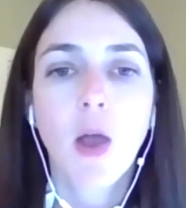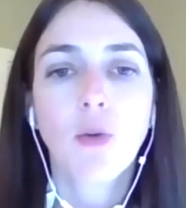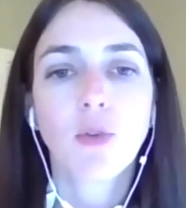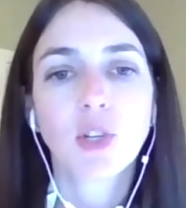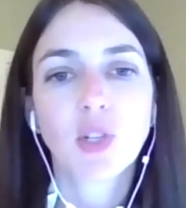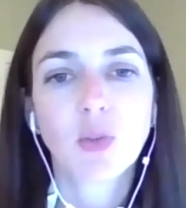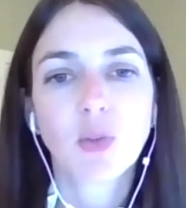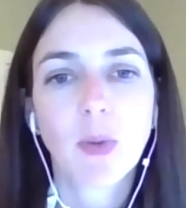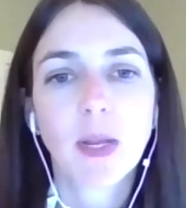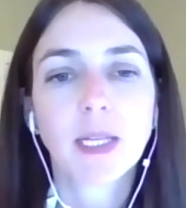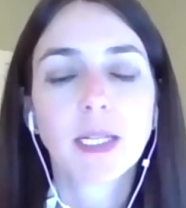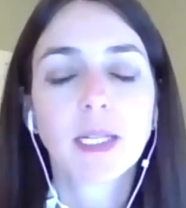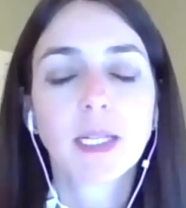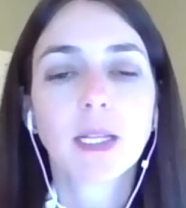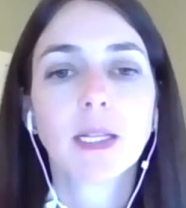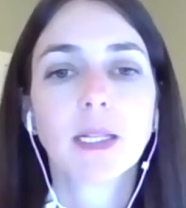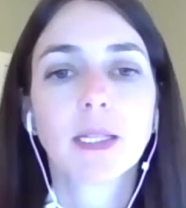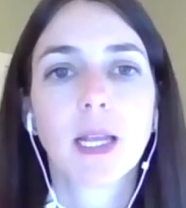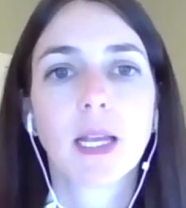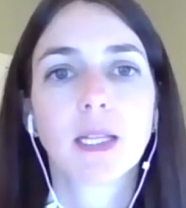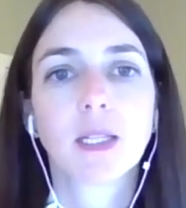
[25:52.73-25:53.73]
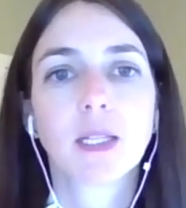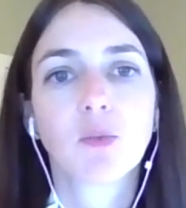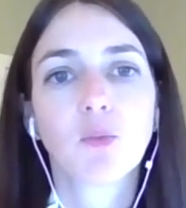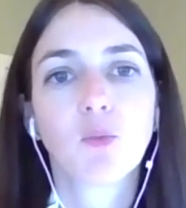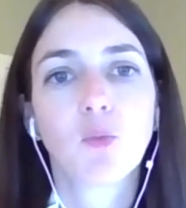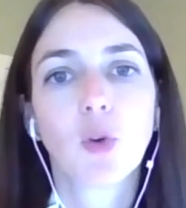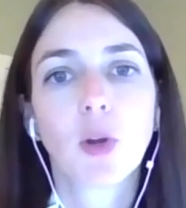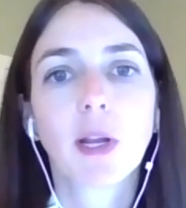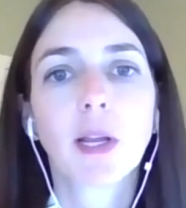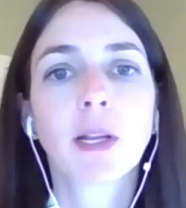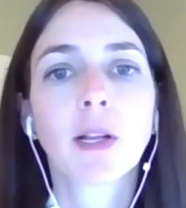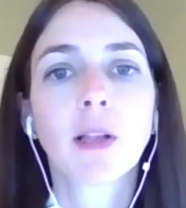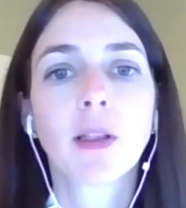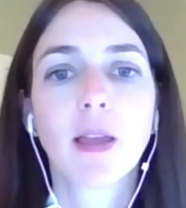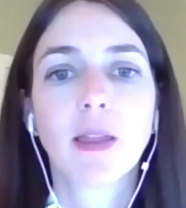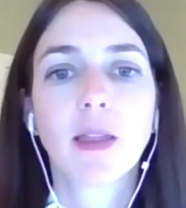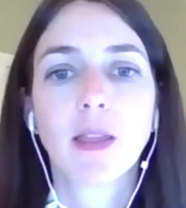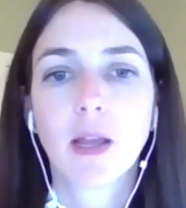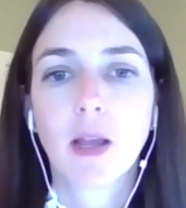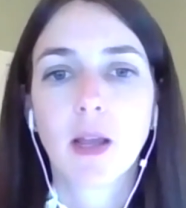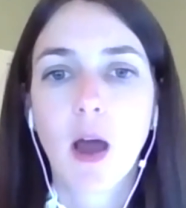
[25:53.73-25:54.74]
which basically says we're going to
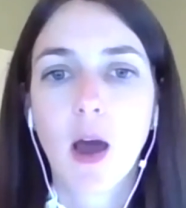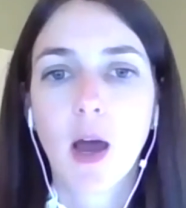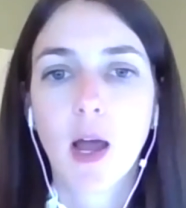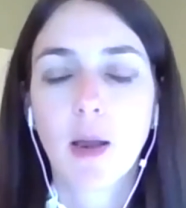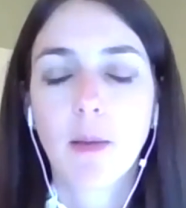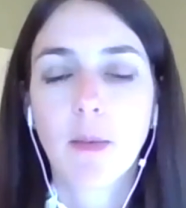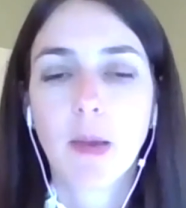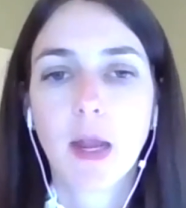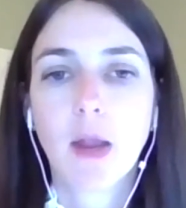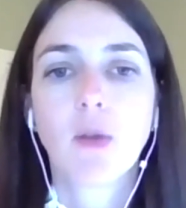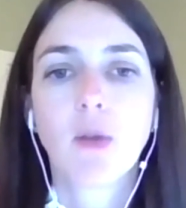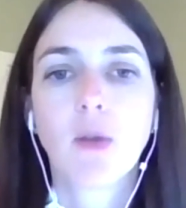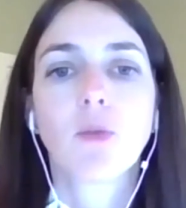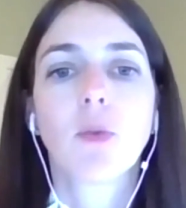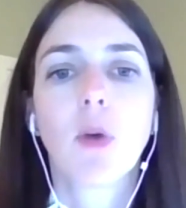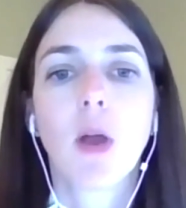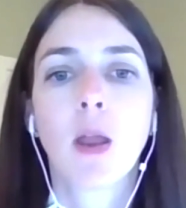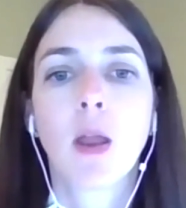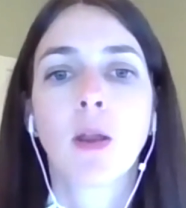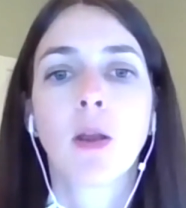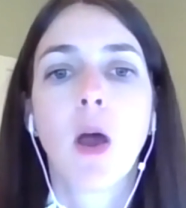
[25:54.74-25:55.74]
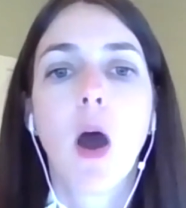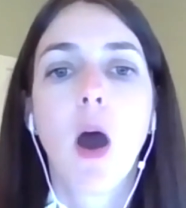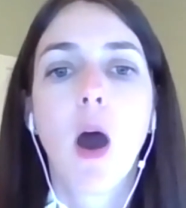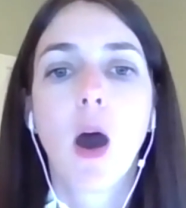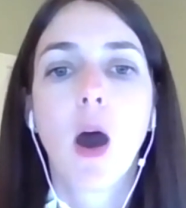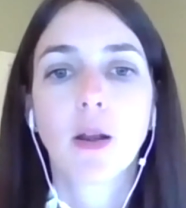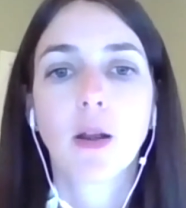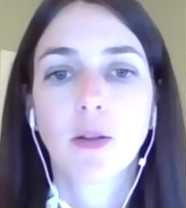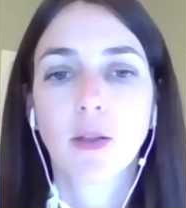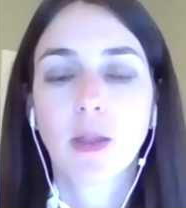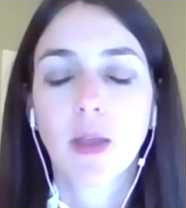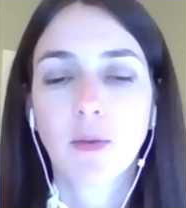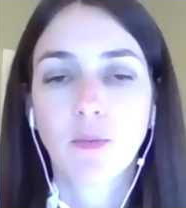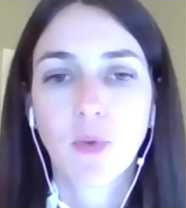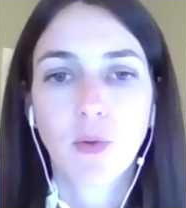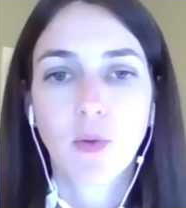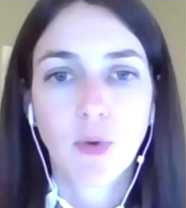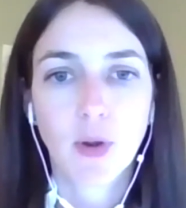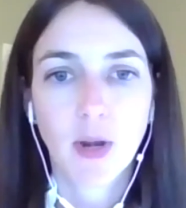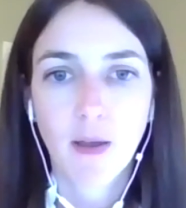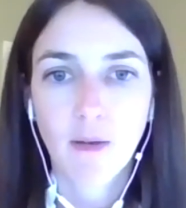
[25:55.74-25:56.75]
let the economy run hotter than we
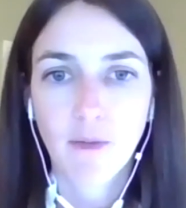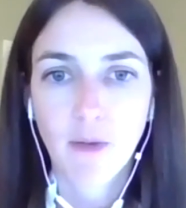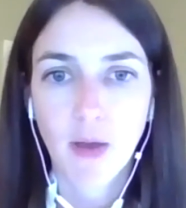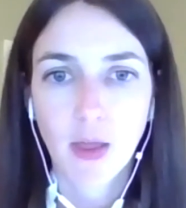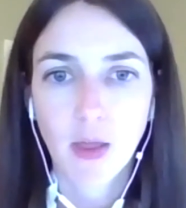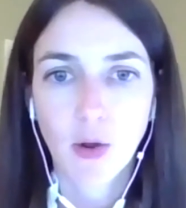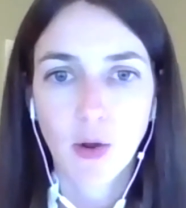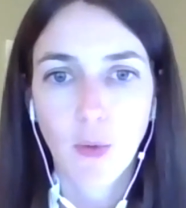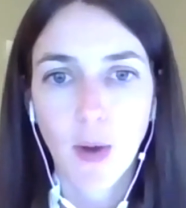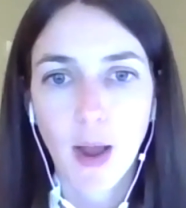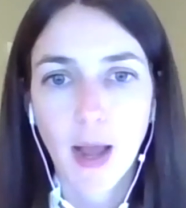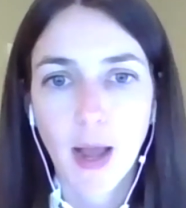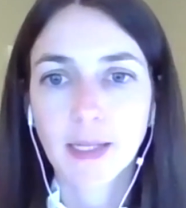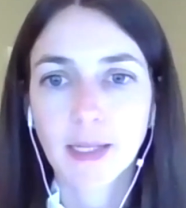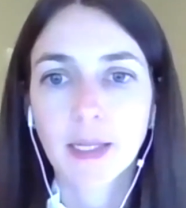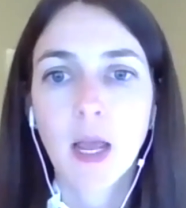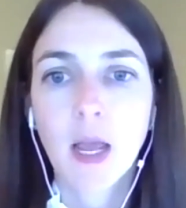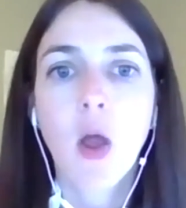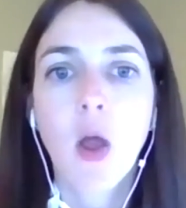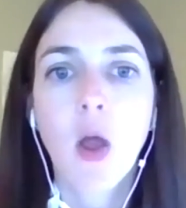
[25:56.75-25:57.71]
would have otherwise.